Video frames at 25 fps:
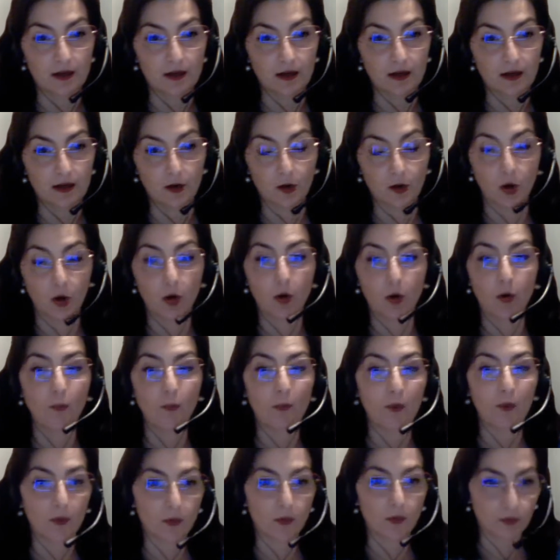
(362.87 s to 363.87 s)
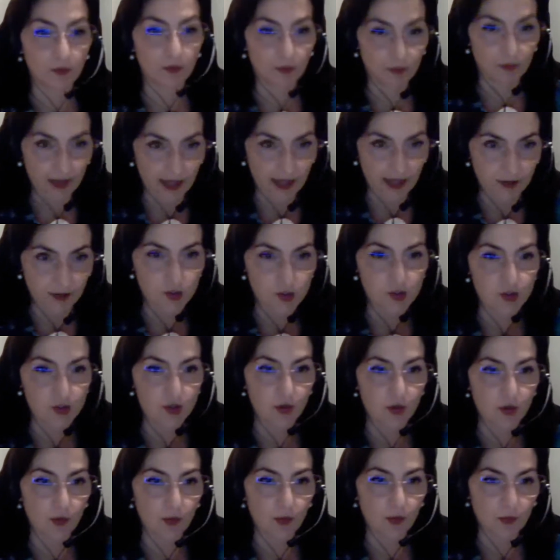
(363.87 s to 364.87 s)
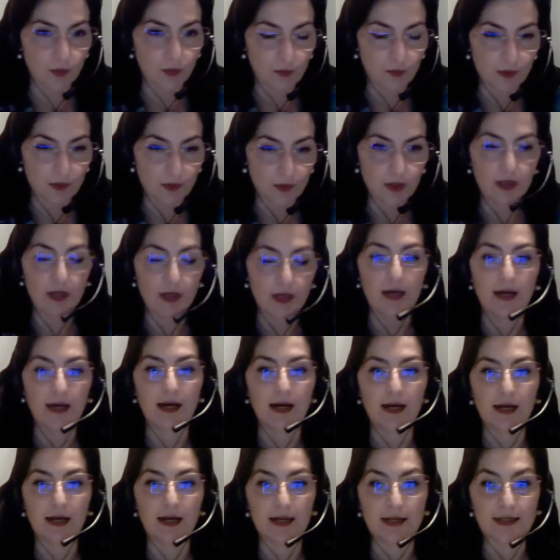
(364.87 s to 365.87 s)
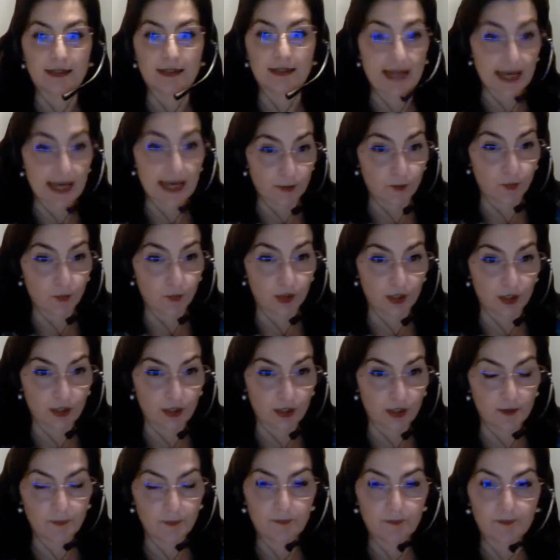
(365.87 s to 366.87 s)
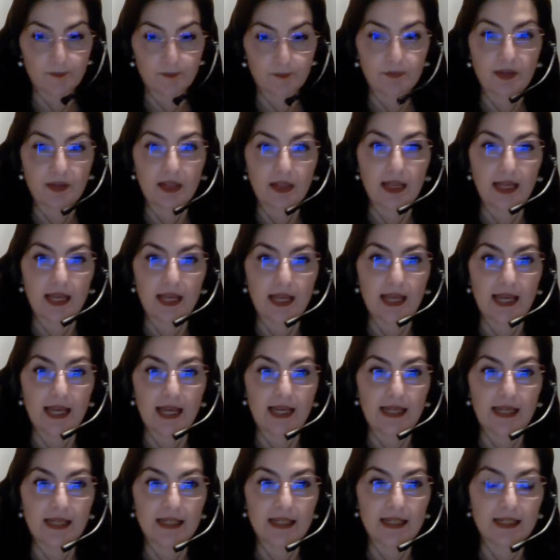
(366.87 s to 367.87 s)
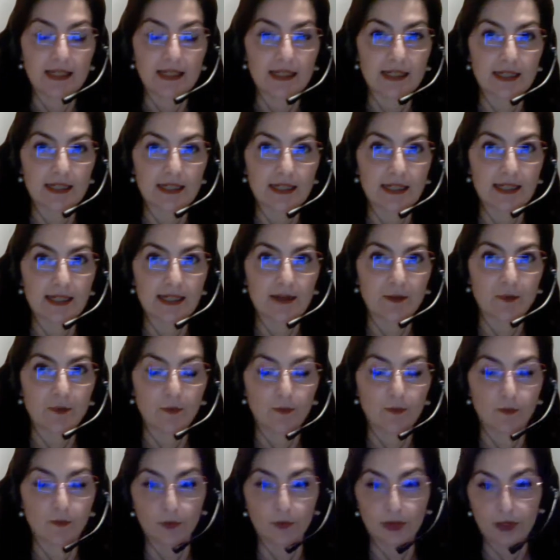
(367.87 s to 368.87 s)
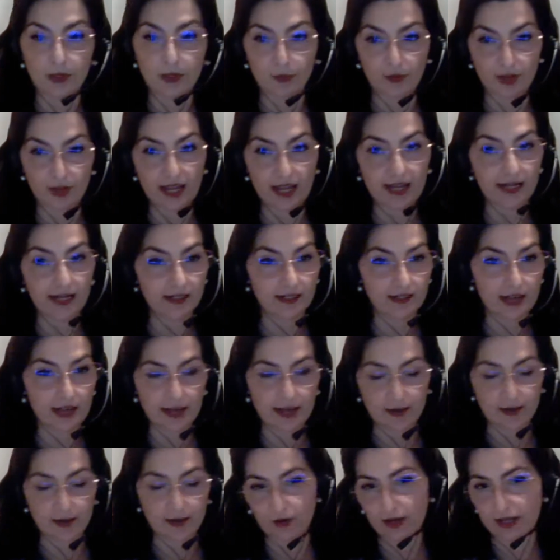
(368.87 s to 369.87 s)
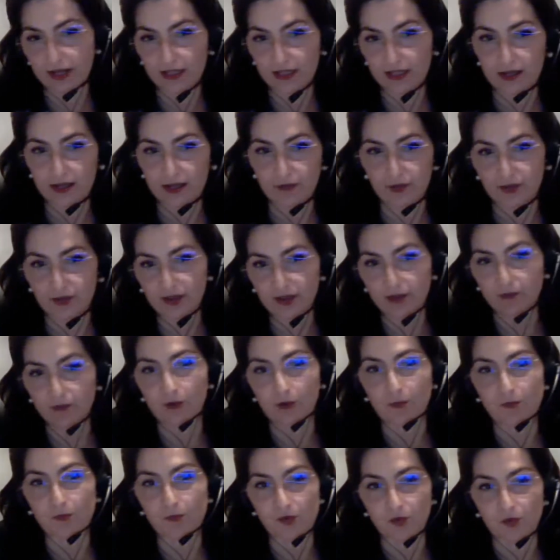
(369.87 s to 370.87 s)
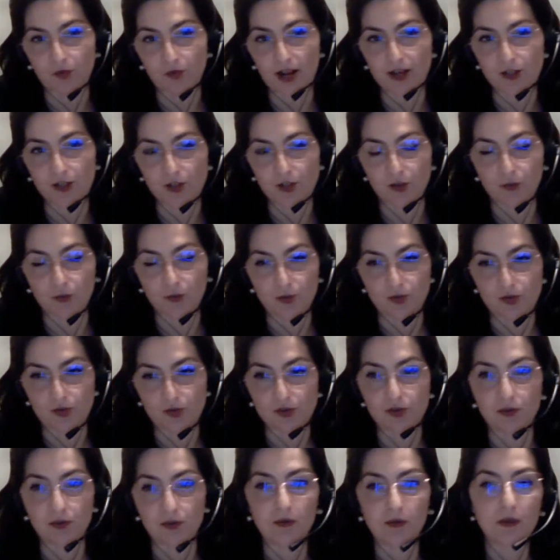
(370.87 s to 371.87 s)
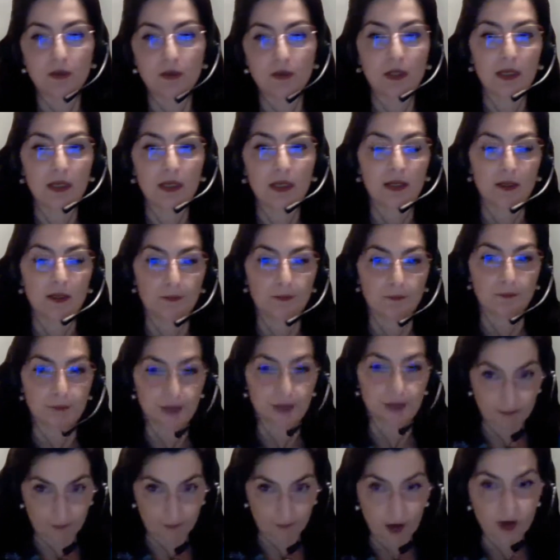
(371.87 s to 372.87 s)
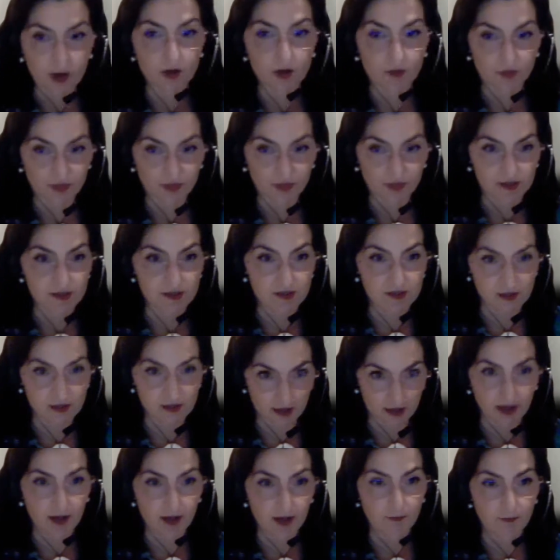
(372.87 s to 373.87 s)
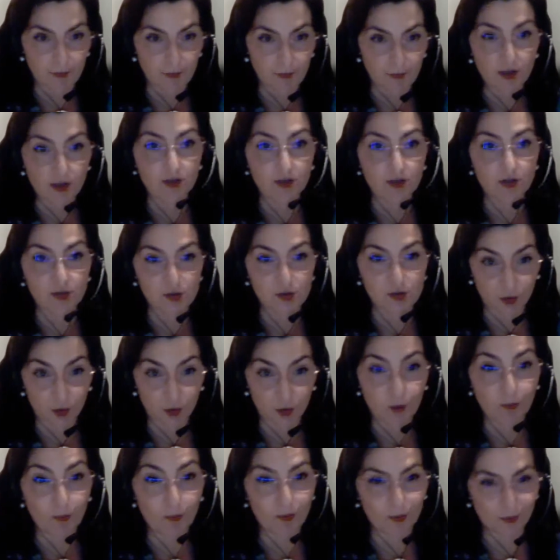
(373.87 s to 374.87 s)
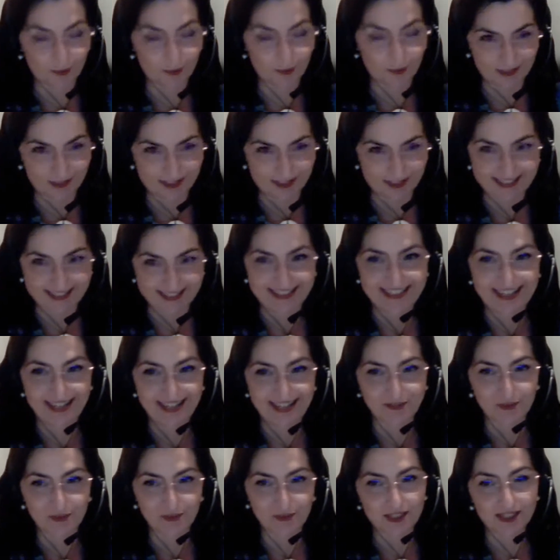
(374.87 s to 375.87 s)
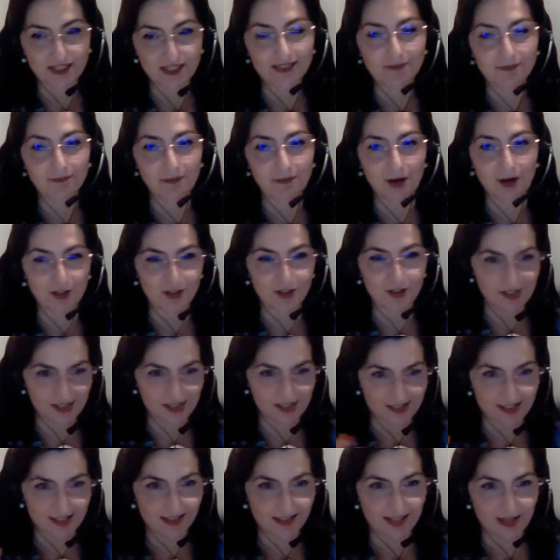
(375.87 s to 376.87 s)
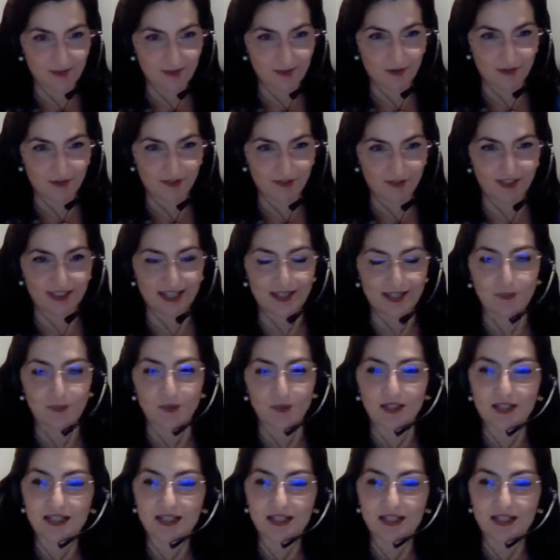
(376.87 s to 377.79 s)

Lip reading: global NGO network, and I created everything from scratch in Brazil, being part of this Partners Global Network. Partners is the name of the network.